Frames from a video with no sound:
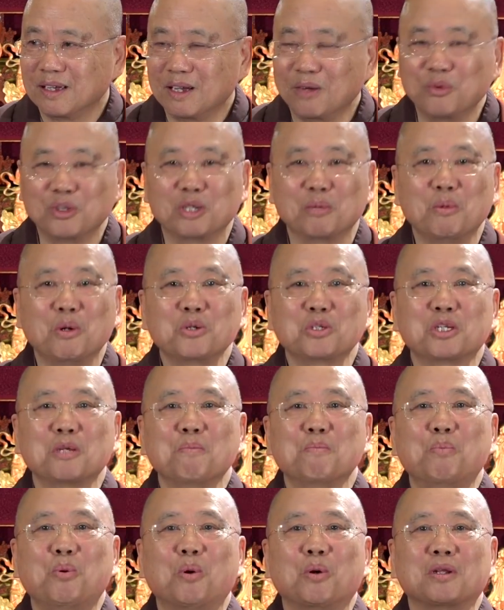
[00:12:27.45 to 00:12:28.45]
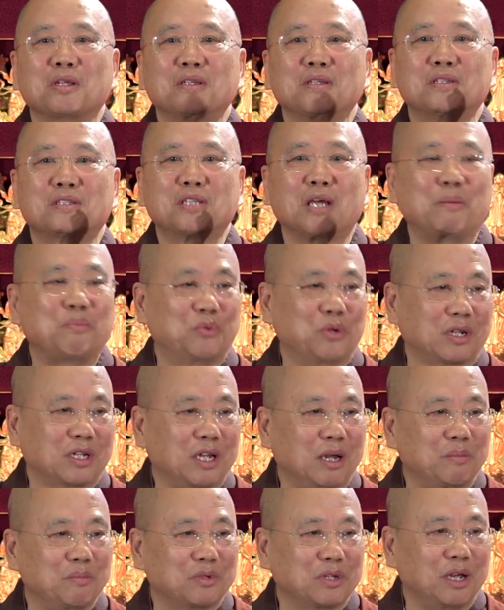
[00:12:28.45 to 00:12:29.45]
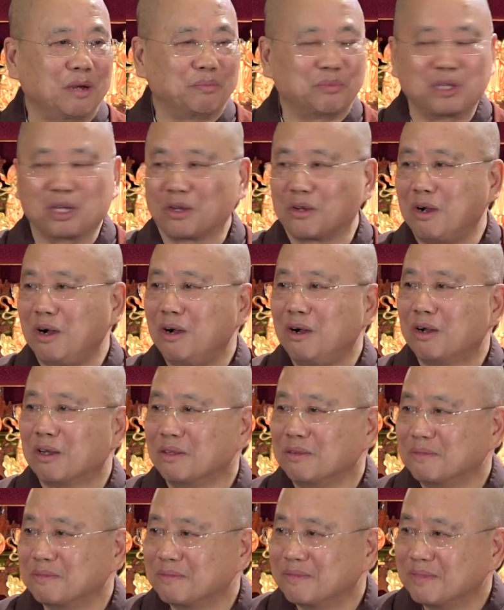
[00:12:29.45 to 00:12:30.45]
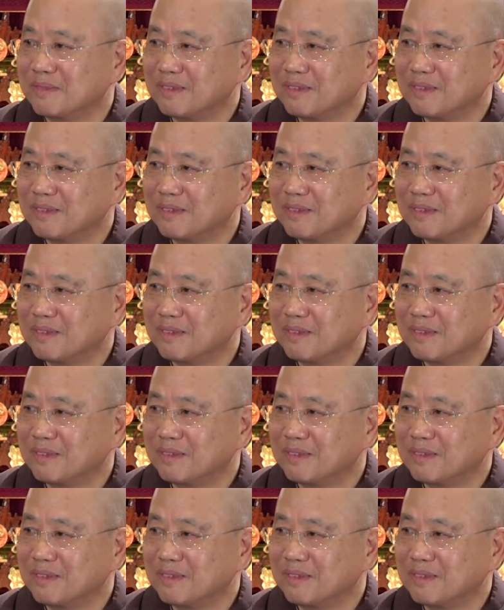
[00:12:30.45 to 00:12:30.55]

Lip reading: And when the most important subject comes up, they're gone.